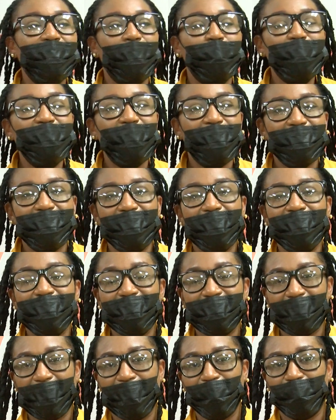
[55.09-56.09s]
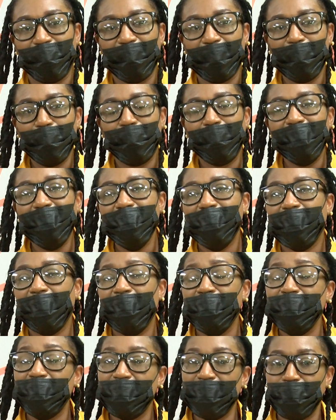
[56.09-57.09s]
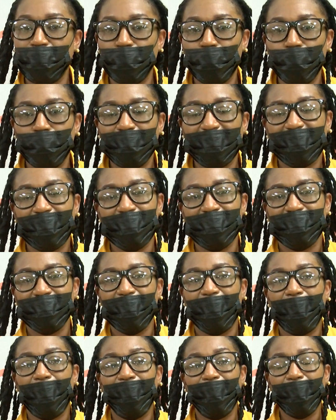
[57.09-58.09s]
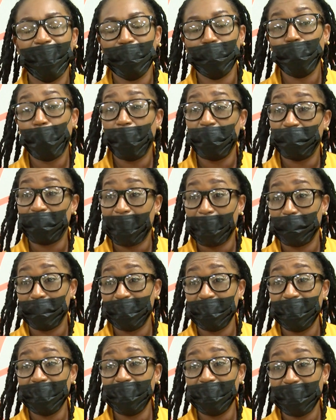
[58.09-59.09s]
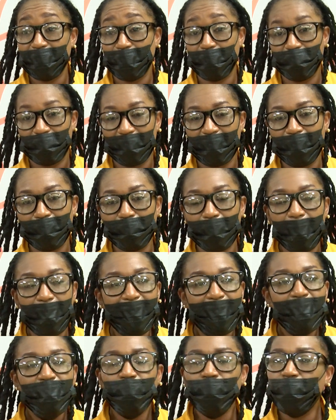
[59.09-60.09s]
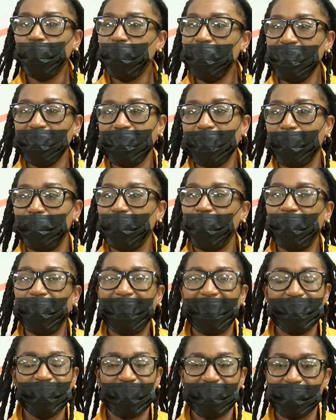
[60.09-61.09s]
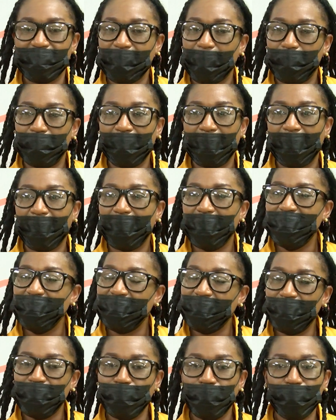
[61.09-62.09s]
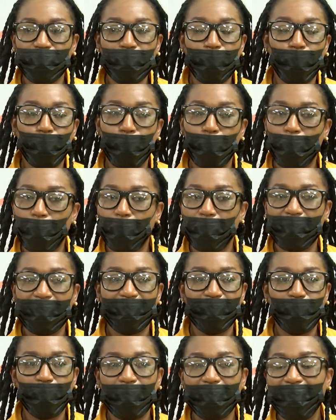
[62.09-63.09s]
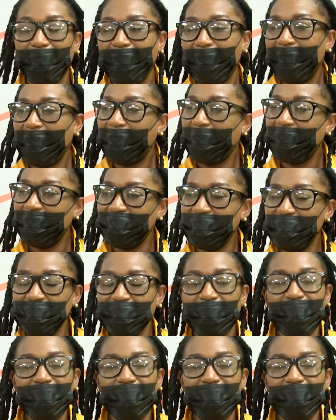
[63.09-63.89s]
Let me just say to self-help, please continue because there are a lot more family in need of help. So don't stop, don't let it just stop here. Continue to go on and let us